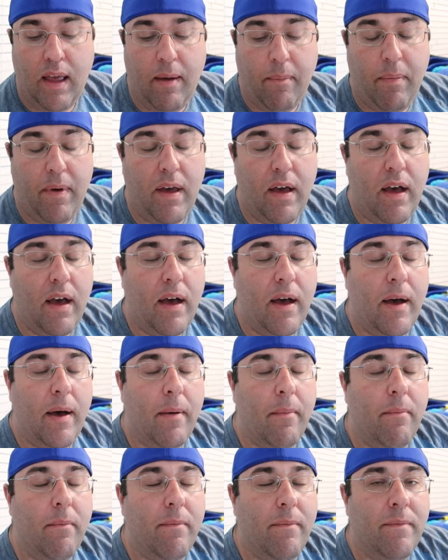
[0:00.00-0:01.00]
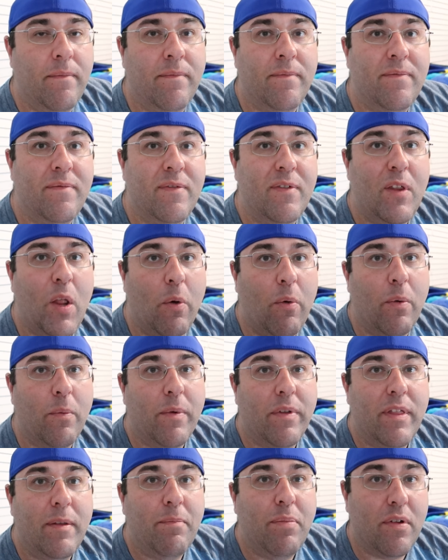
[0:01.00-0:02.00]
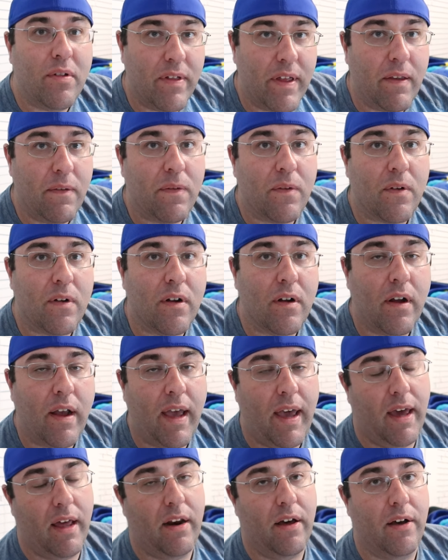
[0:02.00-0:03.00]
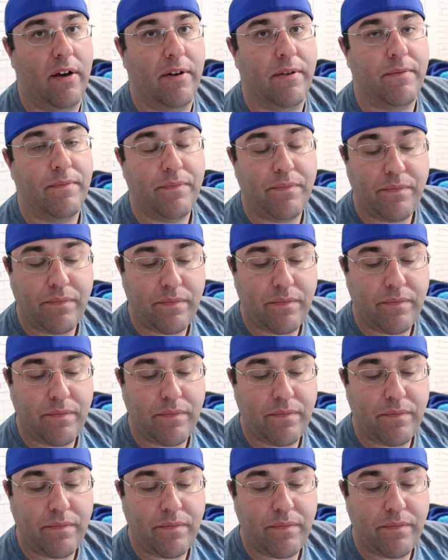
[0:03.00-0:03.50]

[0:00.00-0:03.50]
But um, no one really believes her at all.